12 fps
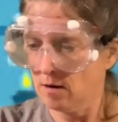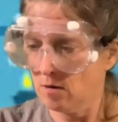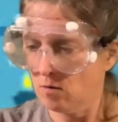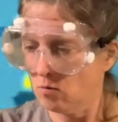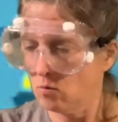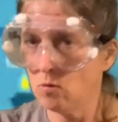
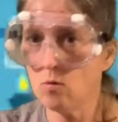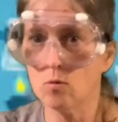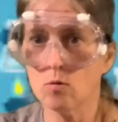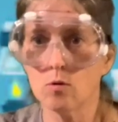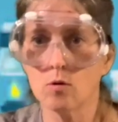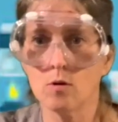
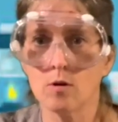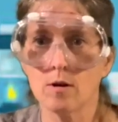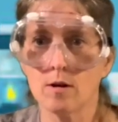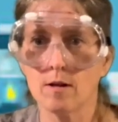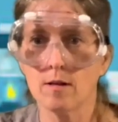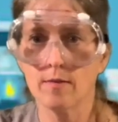Ooh.
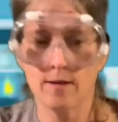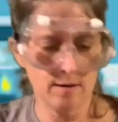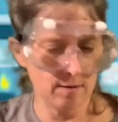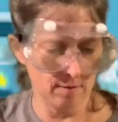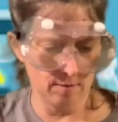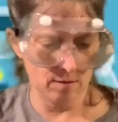That
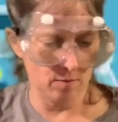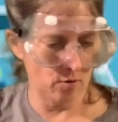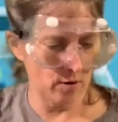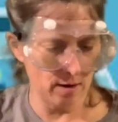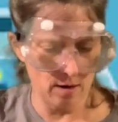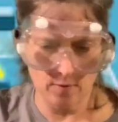doesn't seem
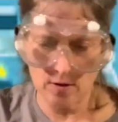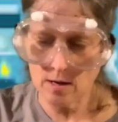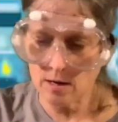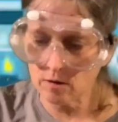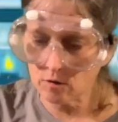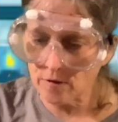very heavy.
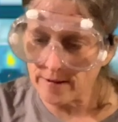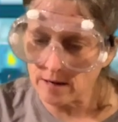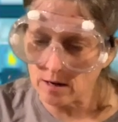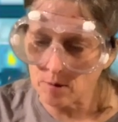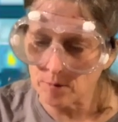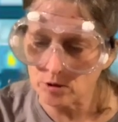Let's find
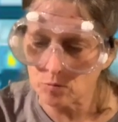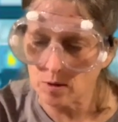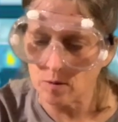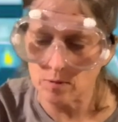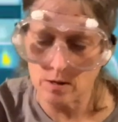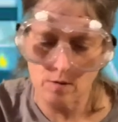out how much
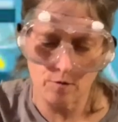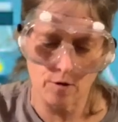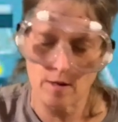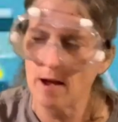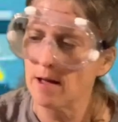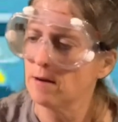weight we need for
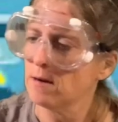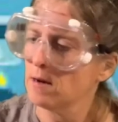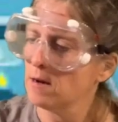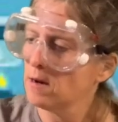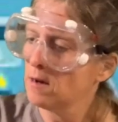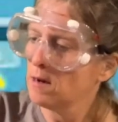that.
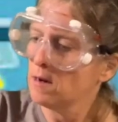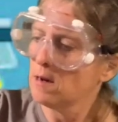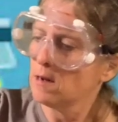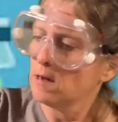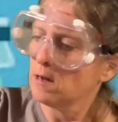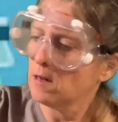
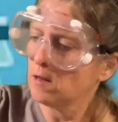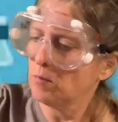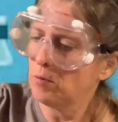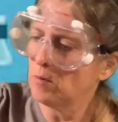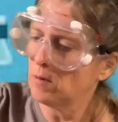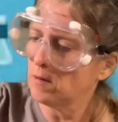Let's
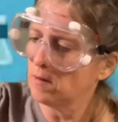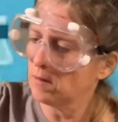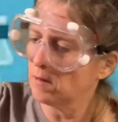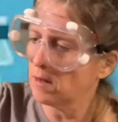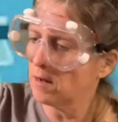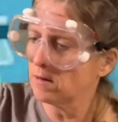put one of these
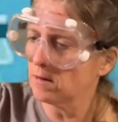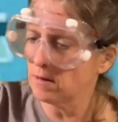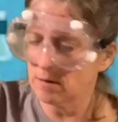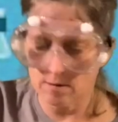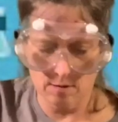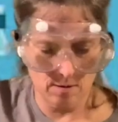little guys on there.